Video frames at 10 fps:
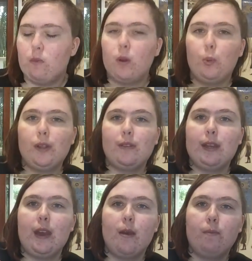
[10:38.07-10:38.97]
Ron
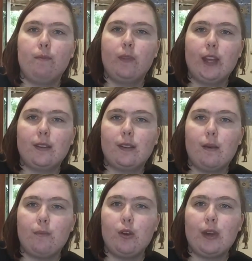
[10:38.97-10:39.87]
Weasley that's
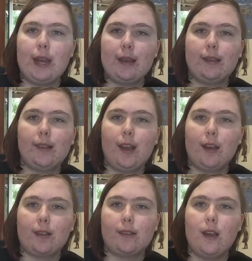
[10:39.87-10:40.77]
puking slugs.